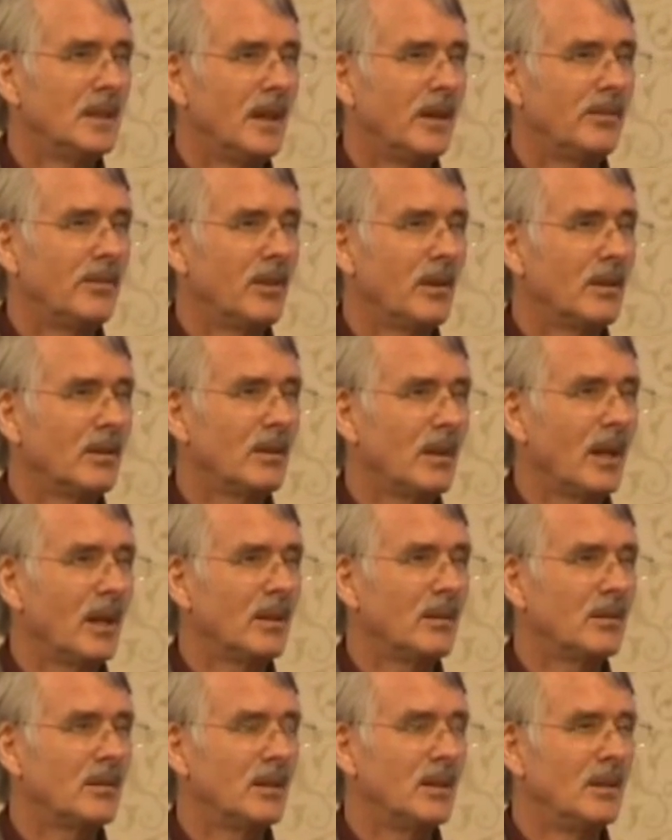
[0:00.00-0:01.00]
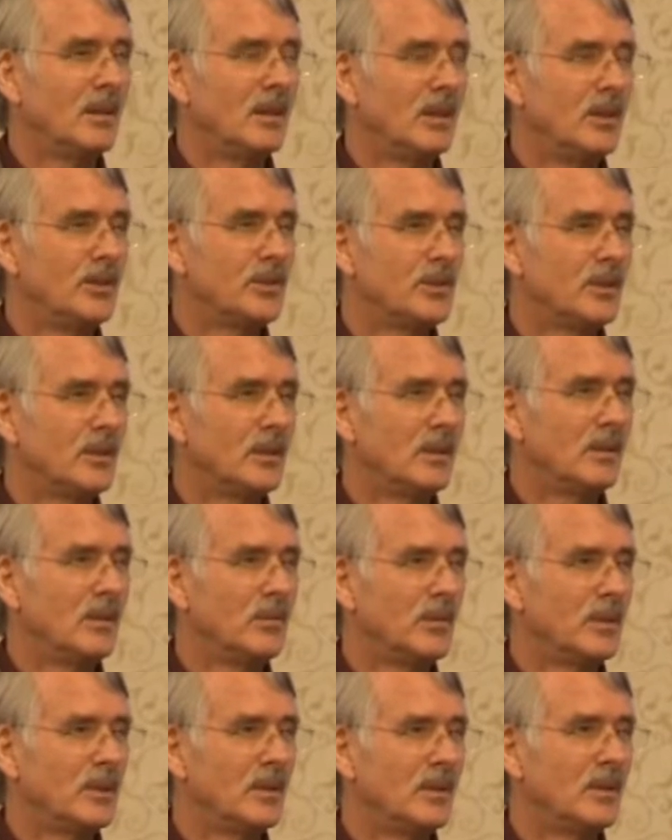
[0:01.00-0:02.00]
I think that
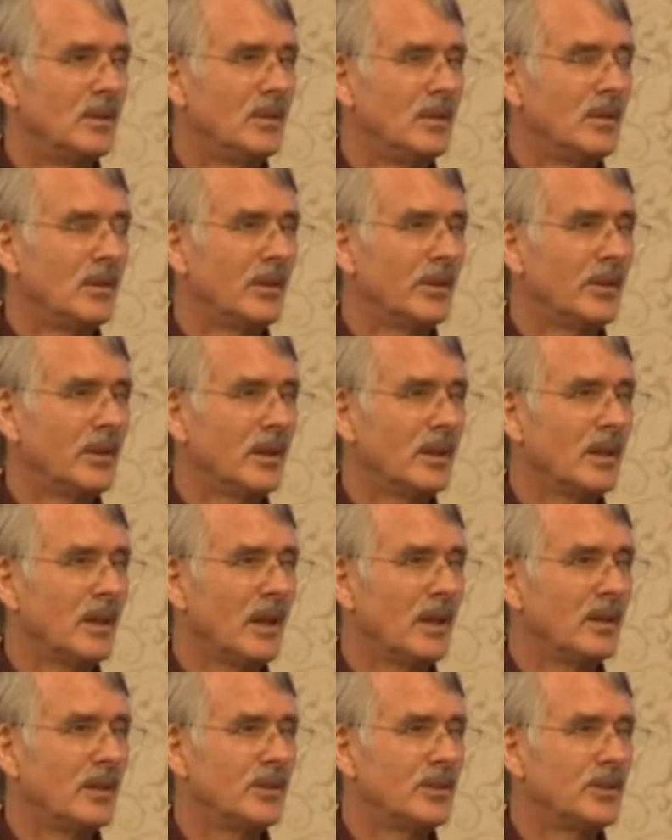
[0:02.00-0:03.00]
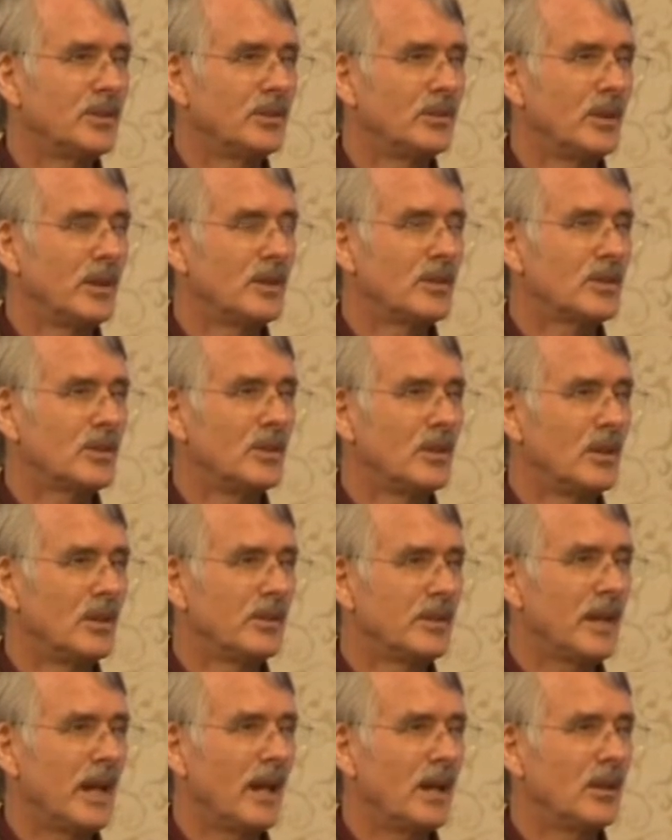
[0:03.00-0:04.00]
issue, you know, I think that issue has
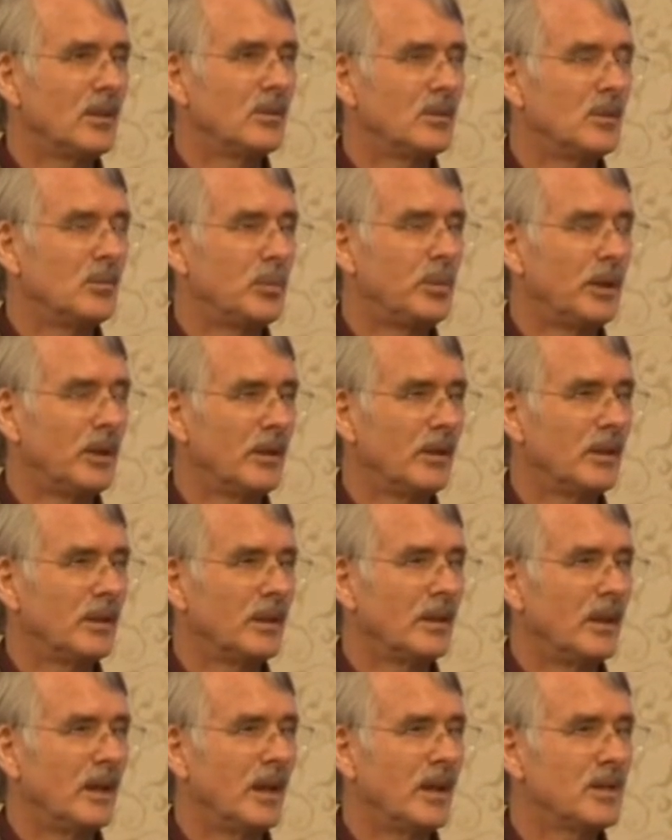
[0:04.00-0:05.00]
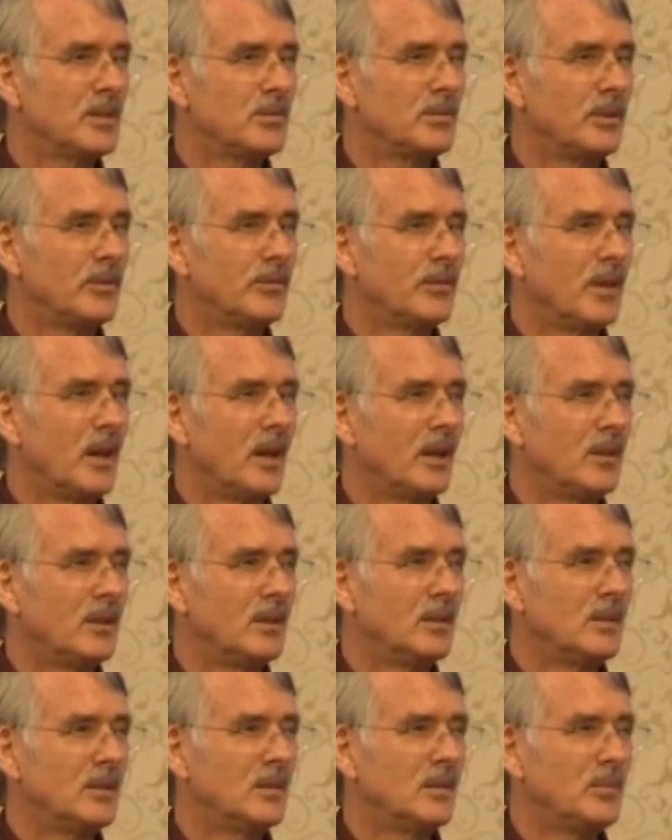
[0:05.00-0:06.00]
gone down partly as we've
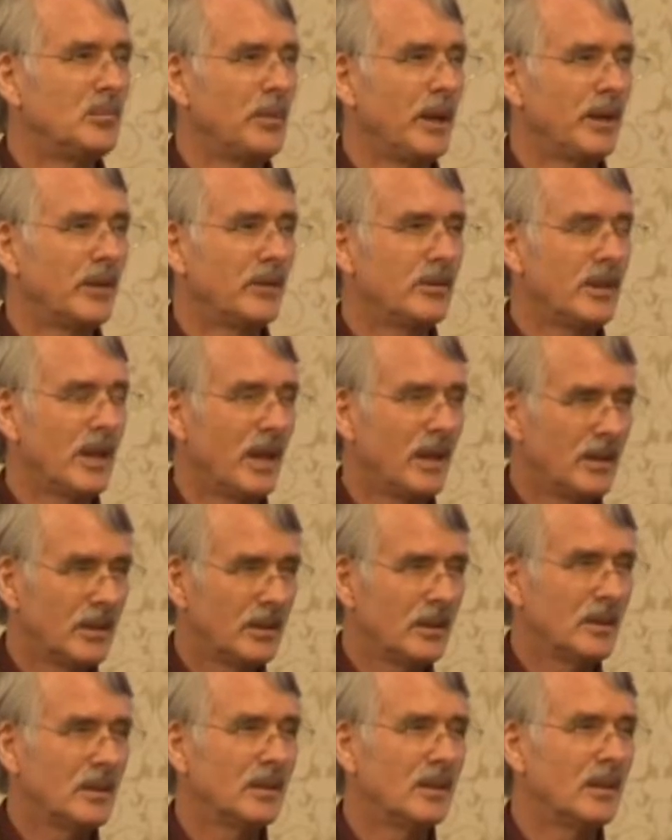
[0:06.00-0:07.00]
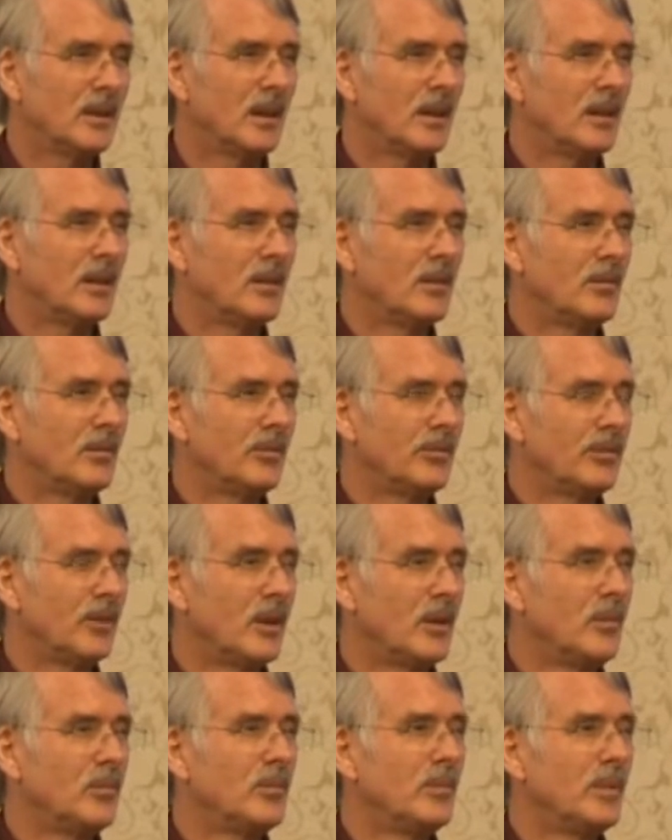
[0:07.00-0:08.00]
gotten better data uh,
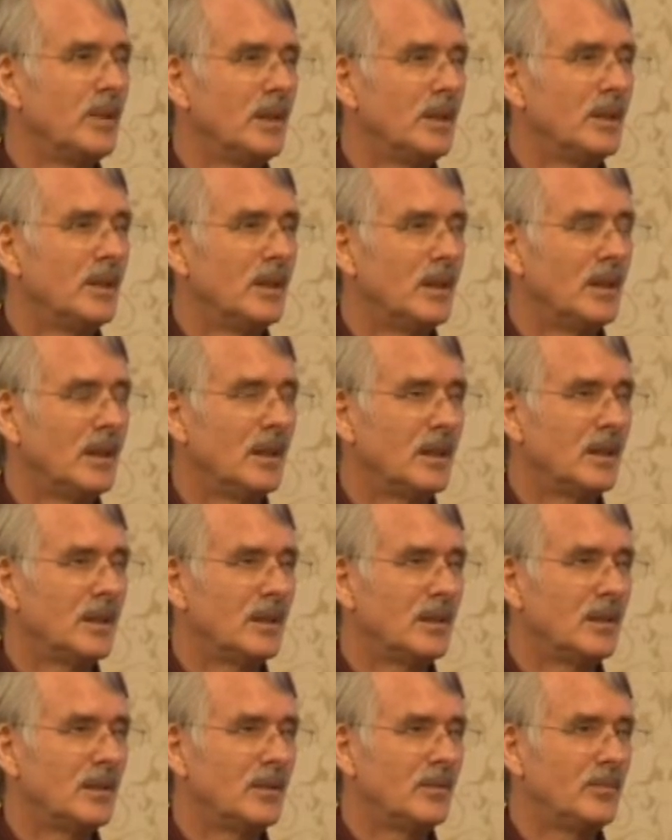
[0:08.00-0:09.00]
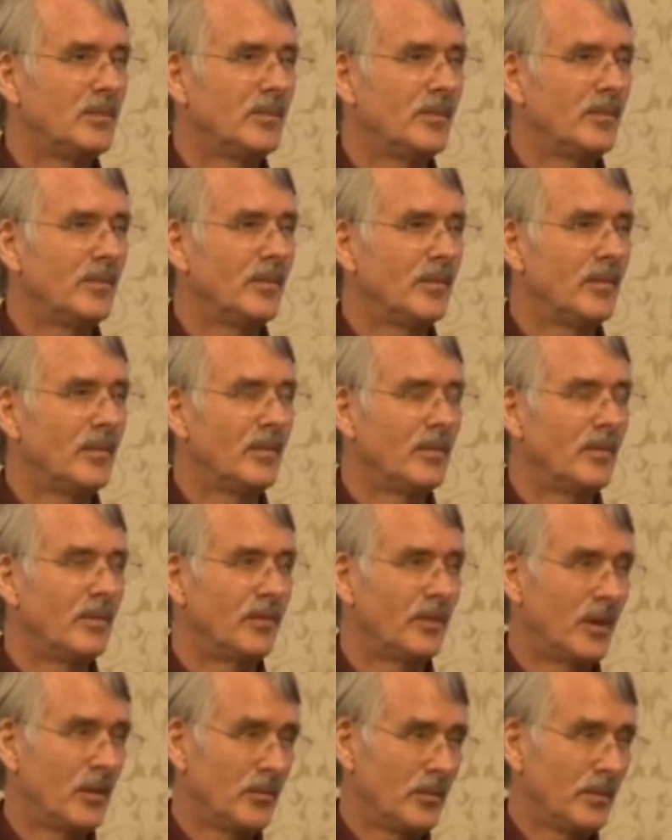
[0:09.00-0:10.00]
from um,
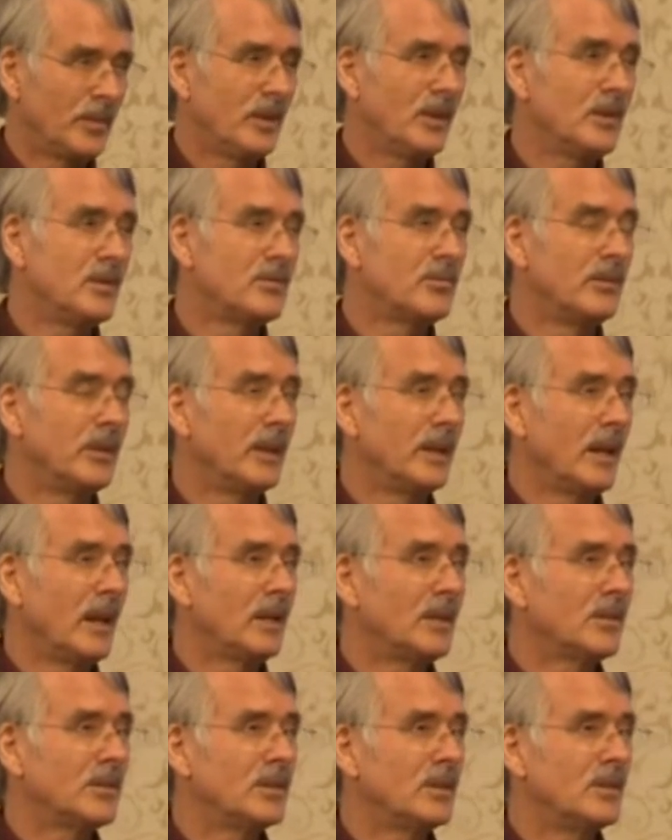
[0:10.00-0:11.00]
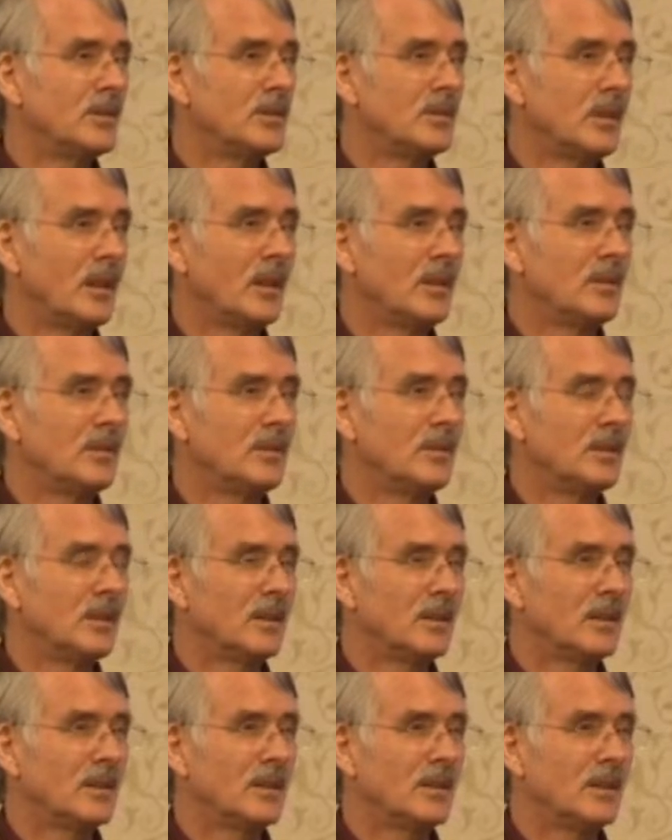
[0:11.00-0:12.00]
from these reanalyses and,
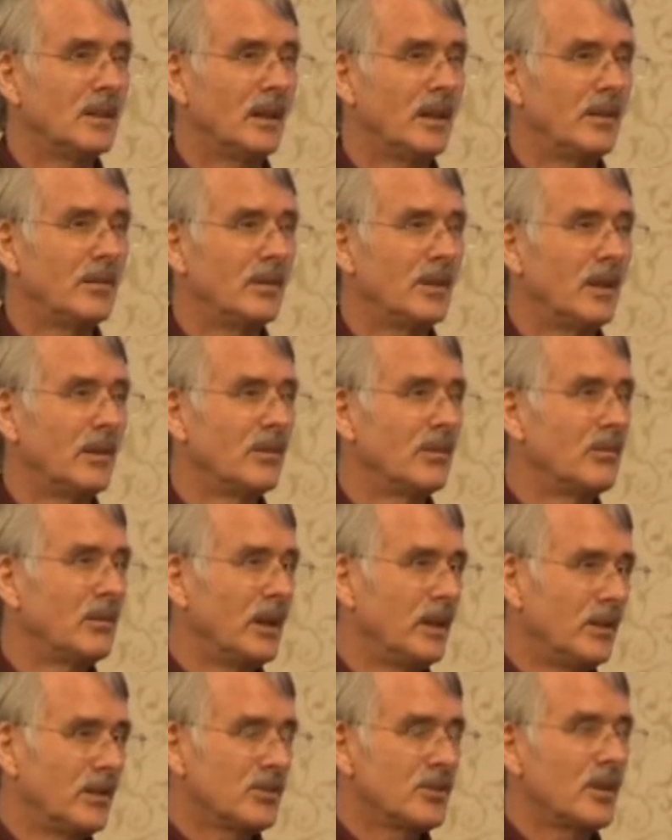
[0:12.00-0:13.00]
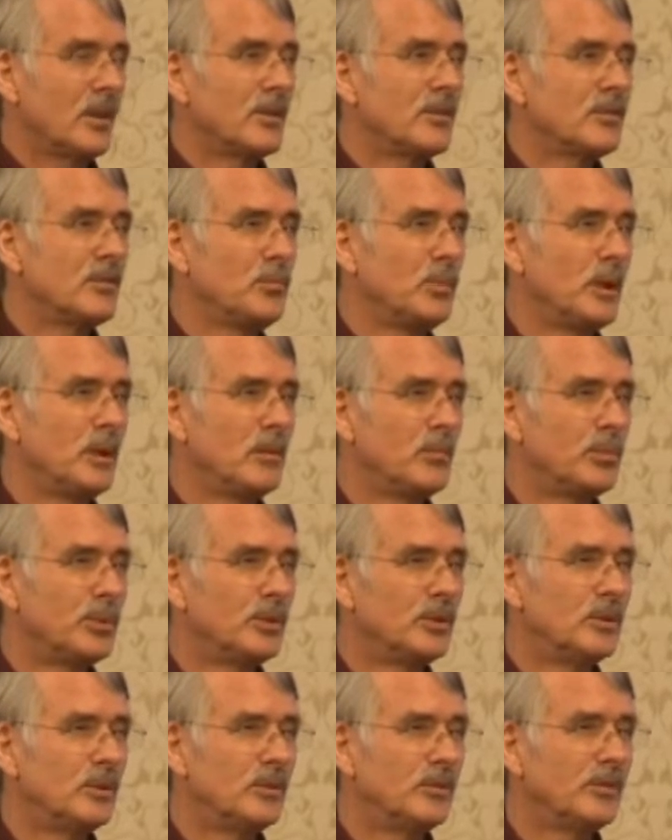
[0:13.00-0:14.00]
uh, and, and the radiosondes have been
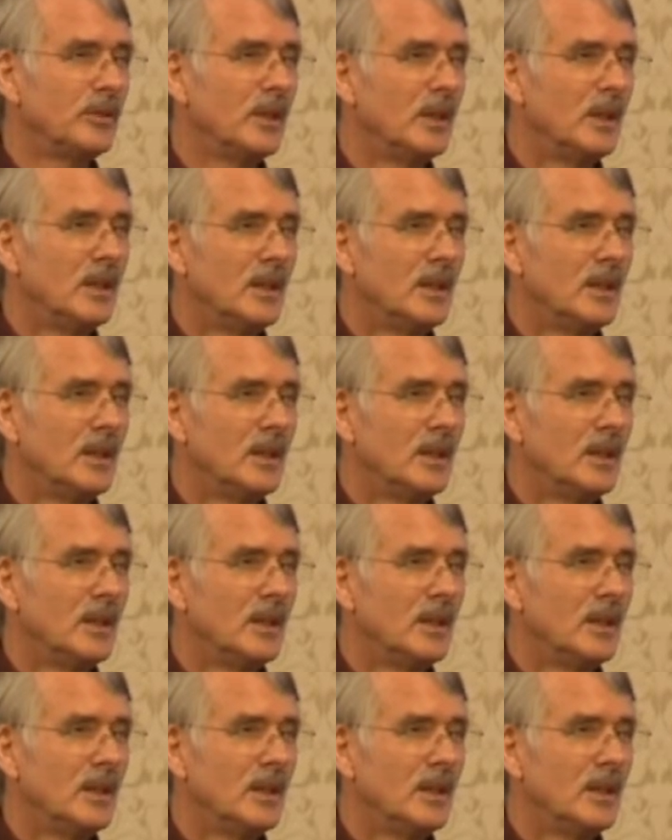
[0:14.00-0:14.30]
improved.